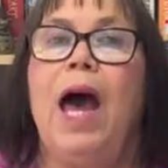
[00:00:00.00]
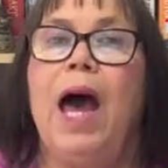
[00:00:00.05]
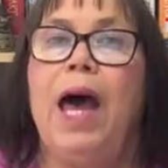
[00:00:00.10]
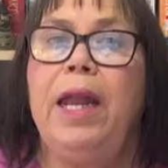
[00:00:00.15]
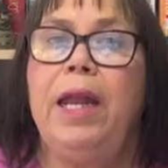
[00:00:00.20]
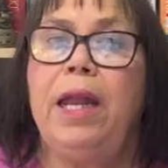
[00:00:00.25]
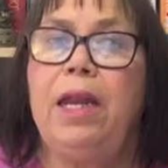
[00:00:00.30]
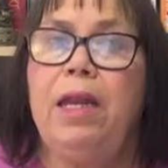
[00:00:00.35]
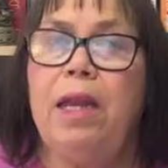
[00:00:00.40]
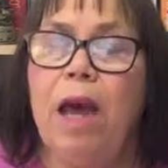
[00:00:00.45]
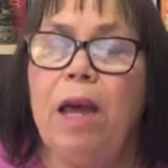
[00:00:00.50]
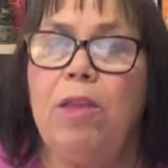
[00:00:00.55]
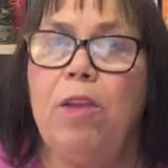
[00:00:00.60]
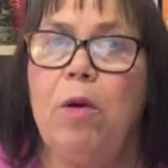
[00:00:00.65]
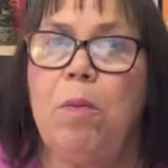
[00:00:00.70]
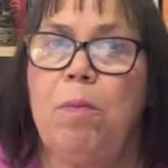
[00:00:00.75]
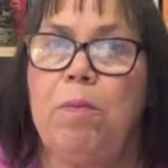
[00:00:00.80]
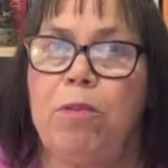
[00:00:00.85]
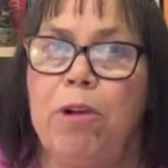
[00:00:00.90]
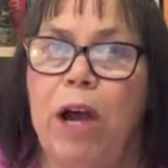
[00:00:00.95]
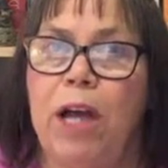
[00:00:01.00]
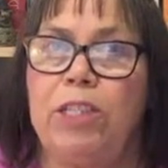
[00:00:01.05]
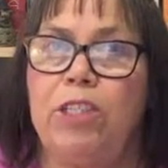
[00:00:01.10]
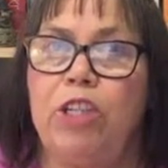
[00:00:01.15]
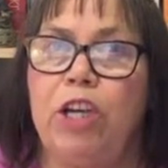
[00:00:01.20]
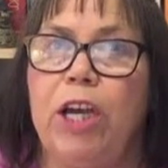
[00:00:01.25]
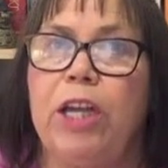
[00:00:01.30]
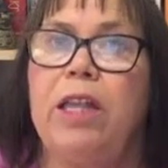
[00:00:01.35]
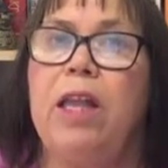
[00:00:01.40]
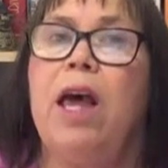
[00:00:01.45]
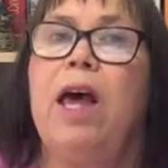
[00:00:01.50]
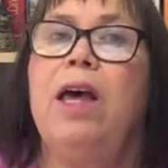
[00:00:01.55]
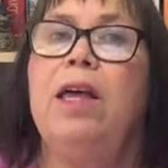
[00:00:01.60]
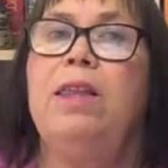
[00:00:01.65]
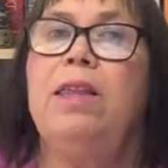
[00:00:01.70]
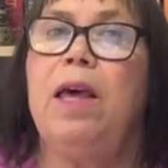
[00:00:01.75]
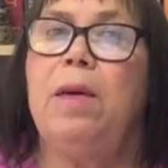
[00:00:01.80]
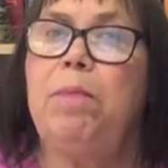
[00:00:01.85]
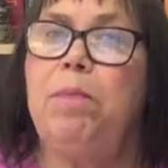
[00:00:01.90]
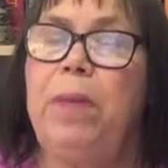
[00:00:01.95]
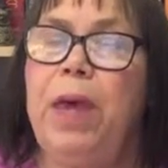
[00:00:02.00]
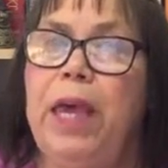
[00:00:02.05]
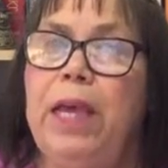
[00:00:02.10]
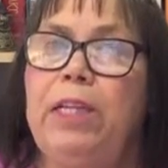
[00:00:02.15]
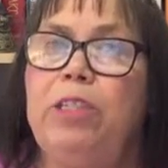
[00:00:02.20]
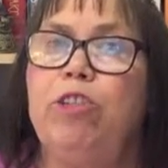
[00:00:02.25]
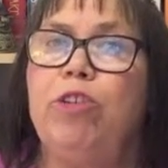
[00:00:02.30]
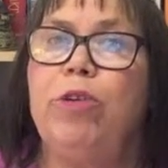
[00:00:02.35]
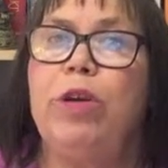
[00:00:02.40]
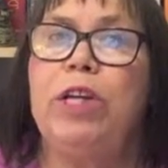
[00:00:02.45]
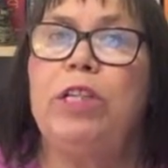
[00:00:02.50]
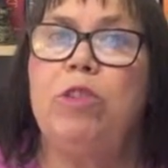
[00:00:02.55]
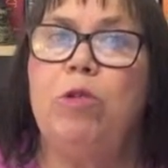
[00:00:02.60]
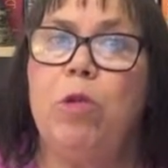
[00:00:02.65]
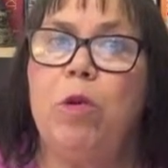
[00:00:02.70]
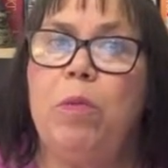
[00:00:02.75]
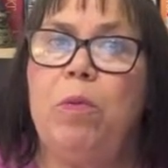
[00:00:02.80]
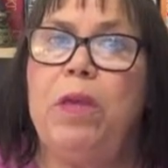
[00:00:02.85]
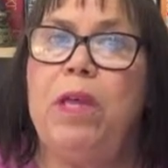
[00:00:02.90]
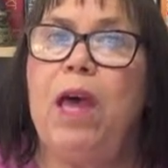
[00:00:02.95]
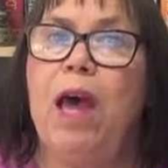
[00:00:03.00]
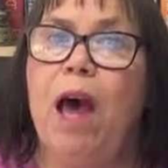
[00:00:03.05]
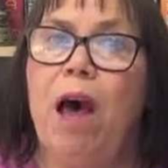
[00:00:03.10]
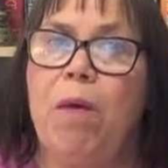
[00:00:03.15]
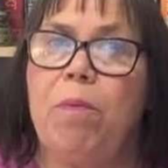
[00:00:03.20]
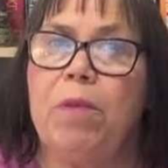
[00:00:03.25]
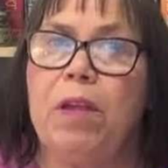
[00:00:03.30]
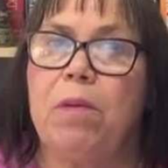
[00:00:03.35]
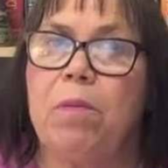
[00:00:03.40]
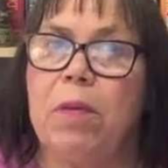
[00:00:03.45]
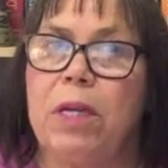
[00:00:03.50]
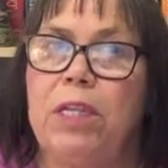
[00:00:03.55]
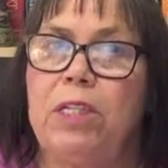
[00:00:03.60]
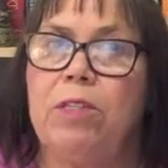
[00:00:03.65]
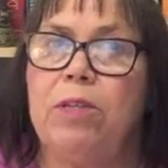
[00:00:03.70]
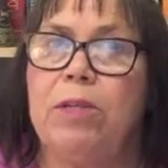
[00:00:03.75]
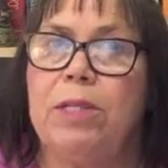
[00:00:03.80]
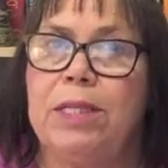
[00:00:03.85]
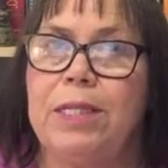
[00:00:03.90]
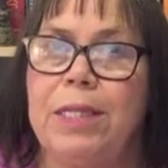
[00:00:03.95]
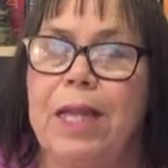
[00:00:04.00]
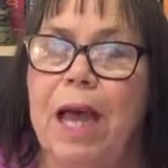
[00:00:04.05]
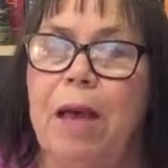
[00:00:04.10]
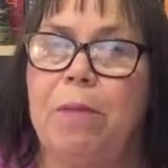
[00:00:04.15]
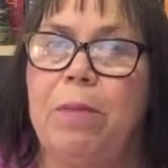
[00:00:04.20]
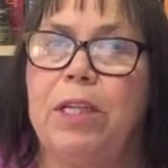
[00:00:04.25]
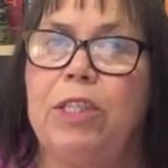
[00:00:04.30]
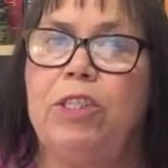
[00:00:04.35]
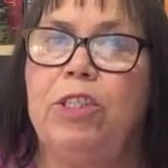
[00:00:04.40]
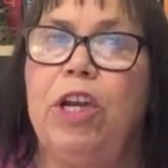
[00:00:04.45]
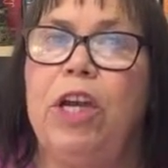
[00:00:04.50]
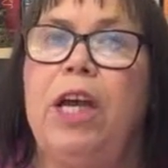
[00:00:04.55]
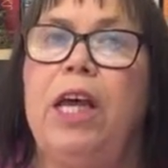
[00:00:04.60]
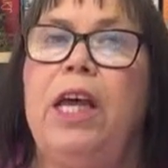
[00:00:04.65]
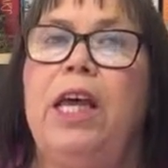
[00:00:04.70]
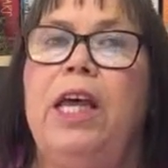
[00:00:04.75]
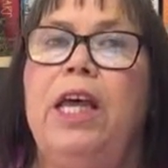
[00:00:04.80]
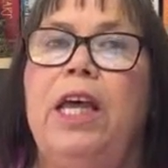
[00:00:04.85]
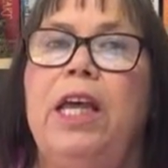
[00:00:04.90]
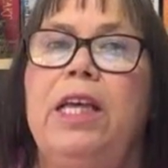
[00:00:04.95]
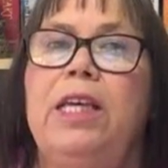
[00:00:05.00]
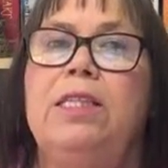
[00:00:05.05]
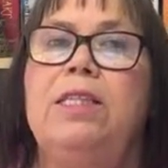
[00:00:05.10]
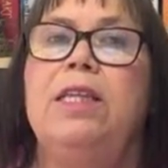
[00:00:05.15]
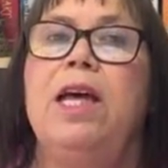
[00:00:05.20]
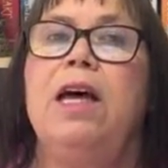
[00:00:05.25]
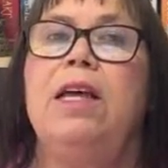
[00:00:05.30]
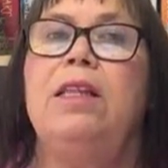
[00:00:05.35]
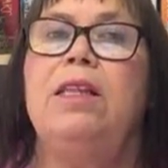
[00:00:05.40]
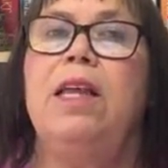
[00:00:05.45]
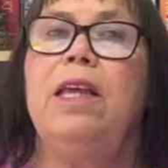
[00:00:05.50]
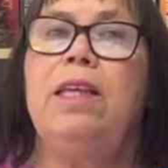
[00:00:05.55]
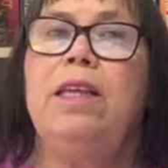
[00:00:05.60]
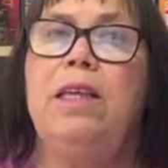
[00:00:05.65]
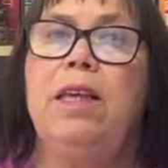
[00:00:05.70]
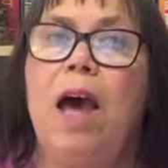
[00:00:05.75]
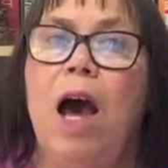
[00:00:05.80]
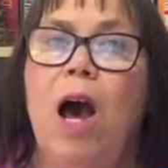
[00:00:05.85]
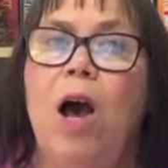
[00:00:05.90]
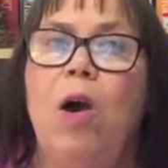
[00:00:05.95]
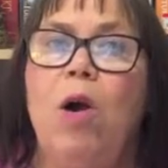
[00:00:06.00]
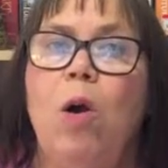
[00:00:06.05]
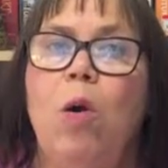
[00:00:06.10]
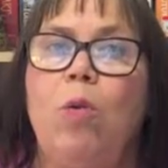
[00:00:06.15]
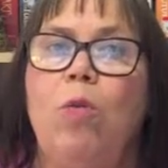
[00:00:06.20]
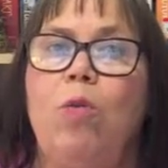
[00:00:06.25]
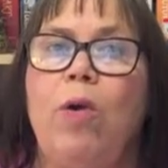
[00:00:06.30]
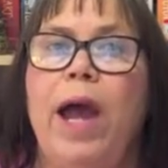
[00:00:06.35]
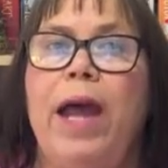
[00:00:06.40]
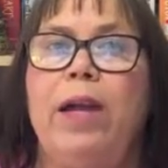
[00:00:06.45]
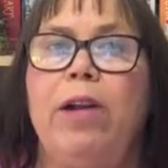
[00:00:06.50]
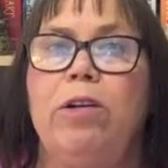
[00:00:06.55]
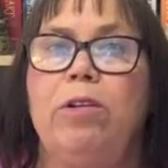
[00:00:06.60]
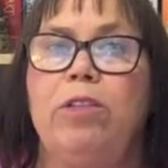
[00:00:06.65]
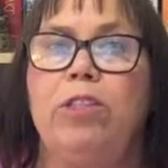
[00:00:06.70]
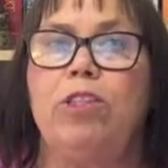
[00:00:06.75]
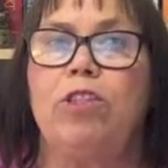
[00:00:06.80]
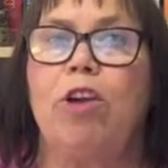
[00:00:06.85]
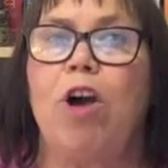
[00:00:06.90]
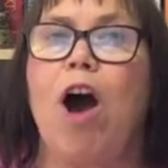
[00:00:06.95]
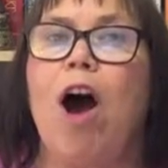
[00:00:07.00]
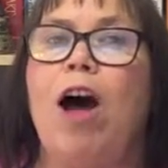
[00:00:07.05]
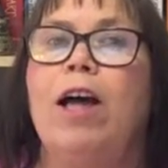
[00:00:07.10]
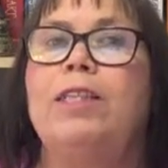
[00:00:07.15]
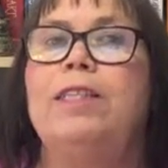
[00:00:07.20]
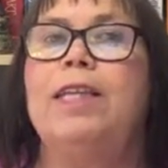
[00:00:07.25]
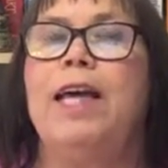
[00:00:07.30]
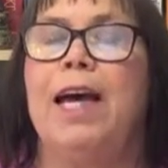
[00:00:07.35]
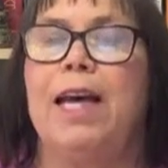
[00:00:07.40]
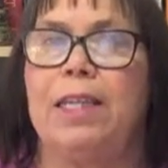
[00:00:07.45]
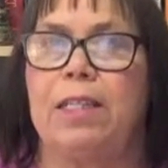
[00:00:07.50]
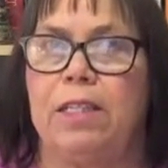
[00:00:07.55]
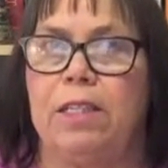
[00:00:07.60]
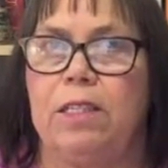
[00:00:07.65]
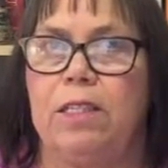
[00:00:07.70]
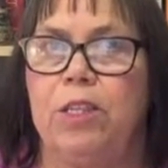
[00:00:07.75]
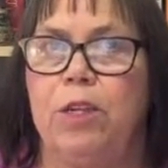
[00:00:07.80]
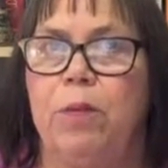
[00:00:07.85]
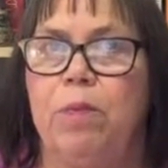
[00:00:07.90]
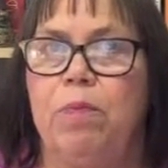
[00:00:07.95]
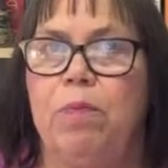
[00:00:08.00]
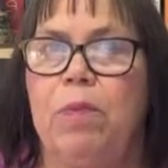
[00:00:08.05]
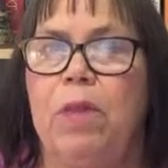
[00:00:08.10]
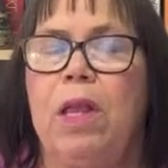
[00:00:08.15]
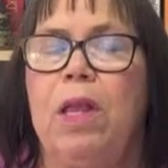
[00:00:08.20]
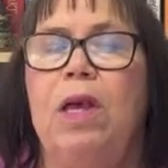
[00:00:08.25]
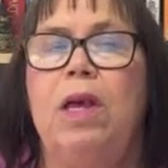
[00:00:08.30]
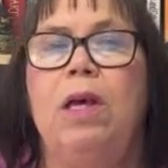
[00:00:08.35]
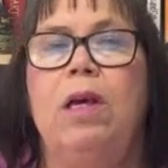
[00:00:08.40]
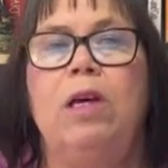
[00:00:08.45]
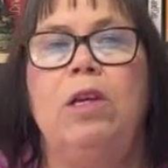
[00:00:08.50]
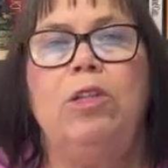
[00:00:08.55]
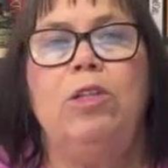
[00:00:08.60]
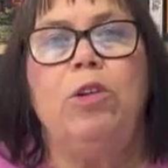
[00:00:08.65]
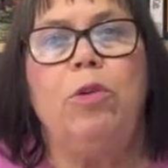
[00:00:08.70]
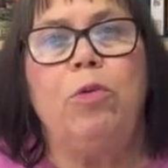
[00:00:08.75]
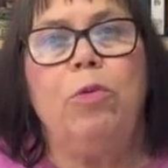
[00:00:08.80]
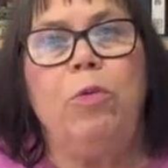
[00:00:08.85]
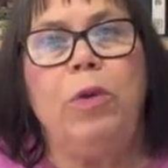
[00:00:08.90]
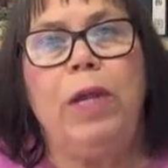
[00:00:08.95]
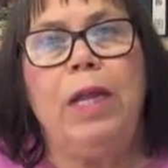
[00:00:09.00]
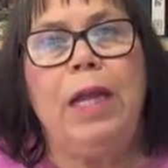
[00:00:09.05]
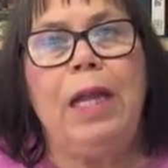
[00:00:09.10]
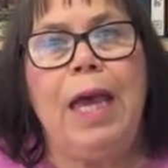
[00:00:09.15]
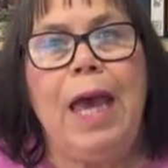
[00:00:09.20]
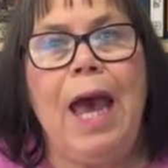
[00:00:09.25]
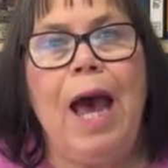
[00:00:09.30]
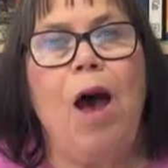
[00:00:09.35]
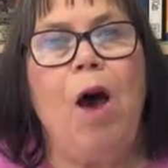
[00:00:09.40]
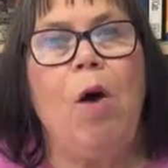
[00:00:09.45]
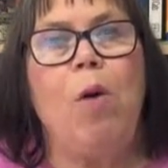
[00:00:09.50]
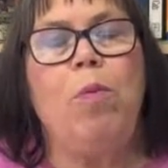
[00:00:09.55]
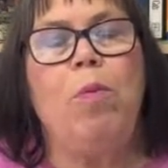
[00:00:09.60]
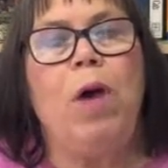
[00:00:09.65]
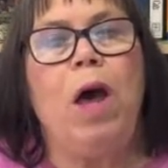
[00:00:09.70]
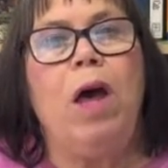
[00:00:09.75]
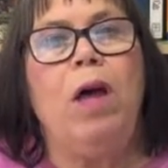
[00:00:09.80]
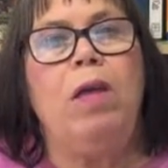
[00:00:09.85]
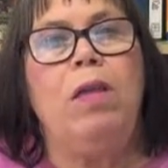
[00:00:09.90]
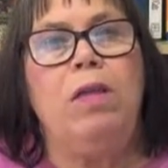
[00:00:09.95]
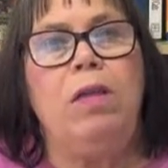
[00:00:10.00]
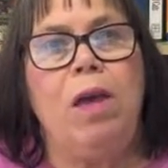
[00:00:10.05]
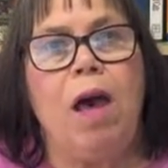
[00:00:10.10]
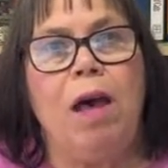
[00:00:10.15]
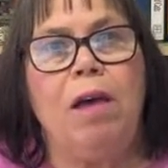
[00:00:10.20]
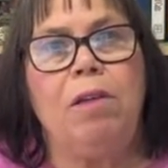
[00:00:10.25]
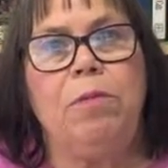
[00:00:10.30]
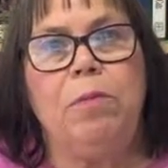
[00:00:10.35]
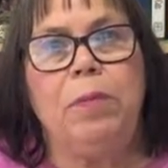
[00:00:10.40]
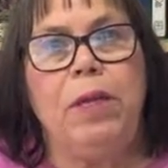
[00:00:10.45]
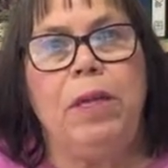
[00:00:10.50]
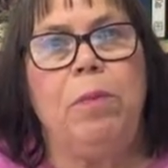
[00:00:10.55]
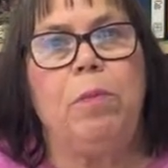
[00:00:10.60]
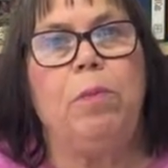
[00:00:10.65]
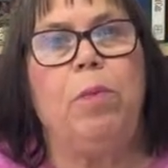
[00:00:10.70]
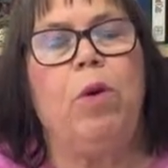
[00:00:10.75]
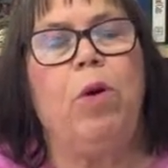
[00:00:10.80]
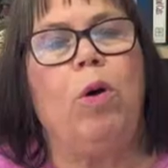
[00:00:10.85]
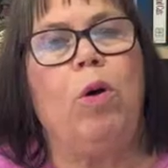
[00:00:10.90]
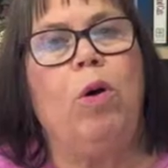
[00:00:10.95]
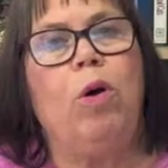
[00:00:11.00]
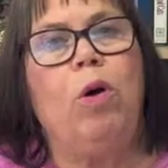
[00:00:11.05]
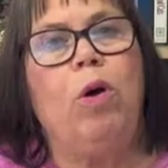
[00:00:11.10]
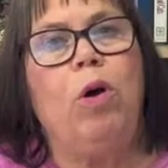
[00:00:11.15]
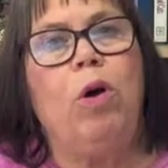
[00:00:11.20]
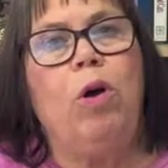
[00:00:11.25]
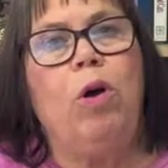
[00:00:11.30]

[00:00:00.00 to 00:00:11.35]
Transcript: And another project that patrons will be helping me to establish is the Young Writers Contest, to really help young people